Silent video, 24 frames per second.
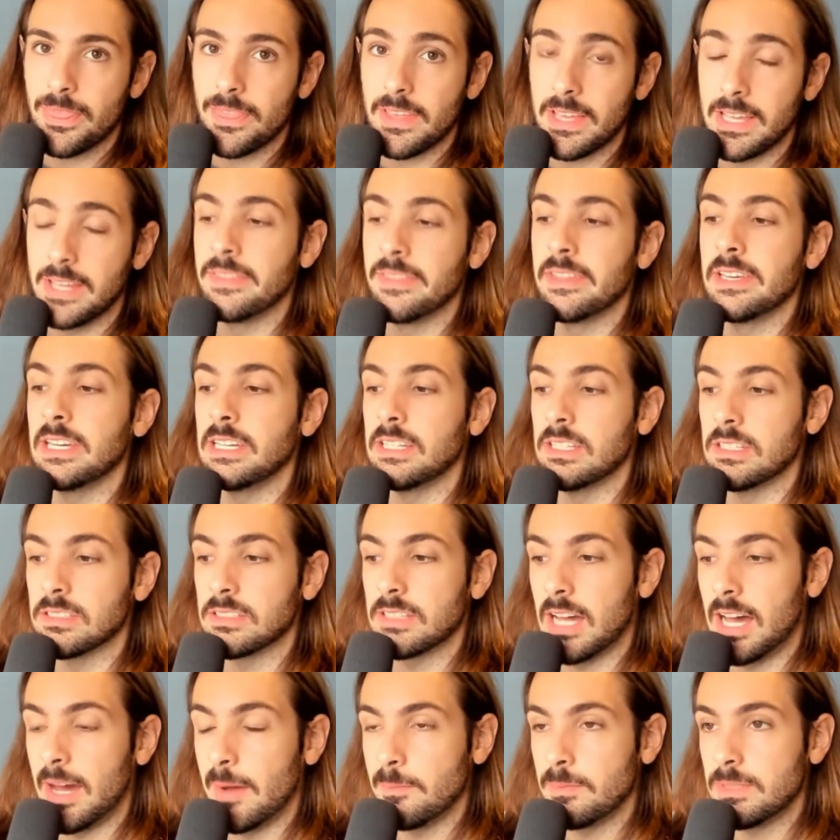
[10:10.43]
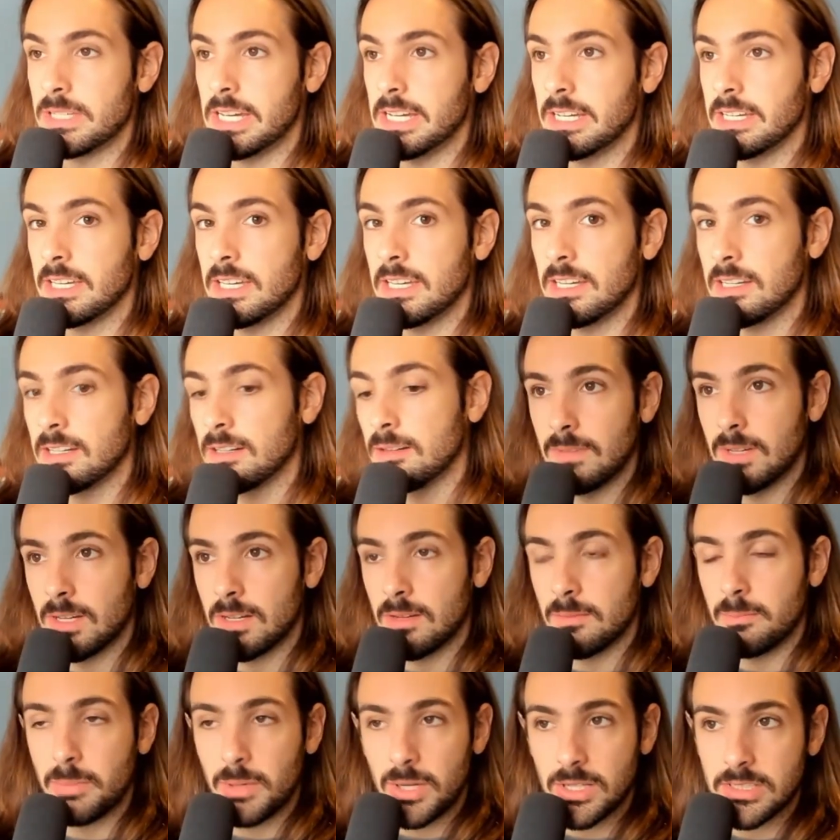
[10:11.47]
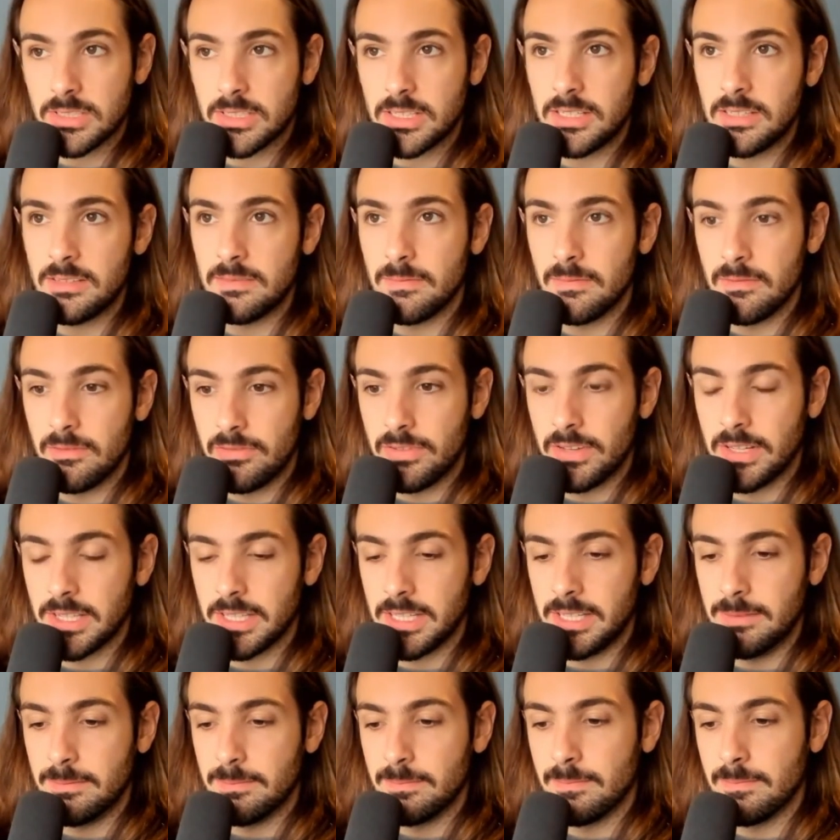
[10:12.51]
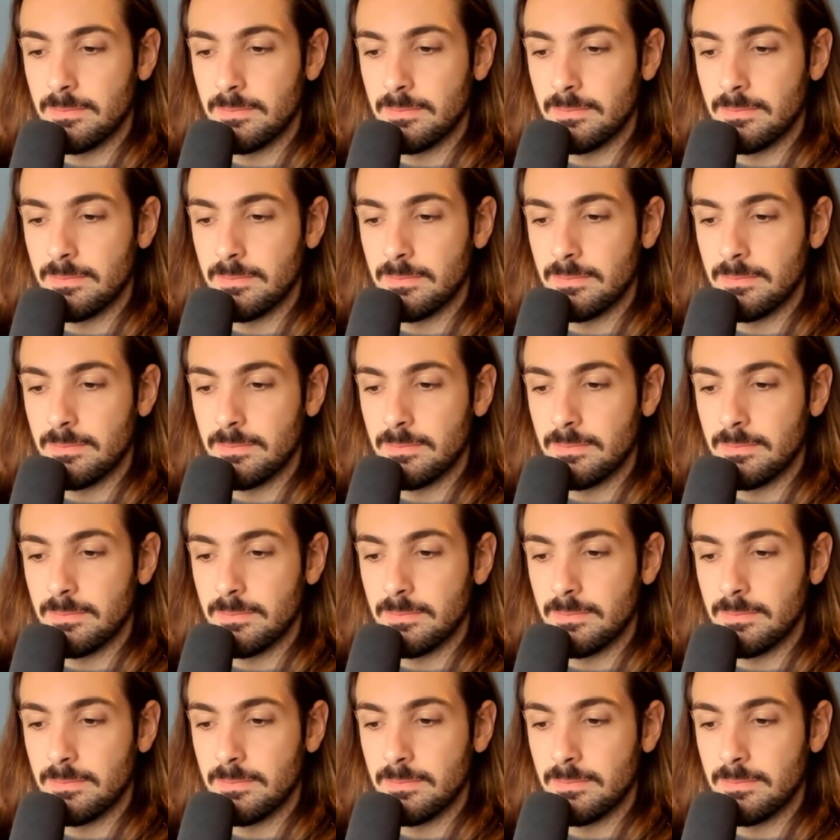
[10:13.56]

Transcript: in the East, I'm taking Boston, Philly,